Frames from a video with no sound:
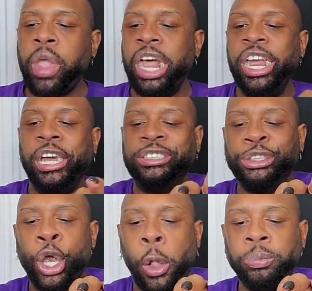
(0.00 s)
It is.
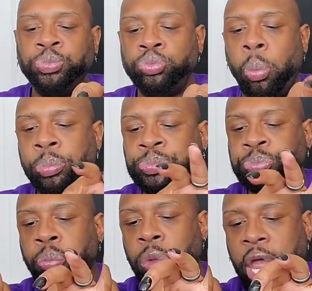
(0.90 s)

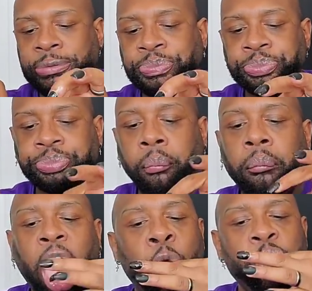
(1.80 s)
Mm-hmm.
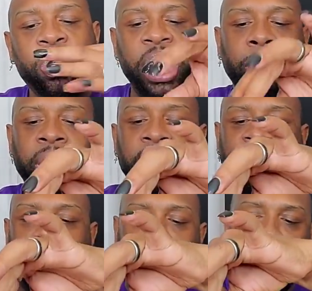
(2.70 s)
Let me get
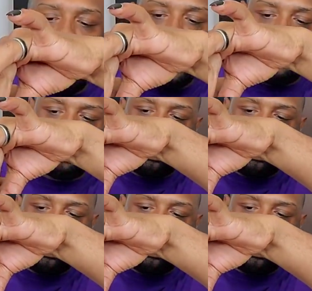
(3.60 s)
us some bird ham.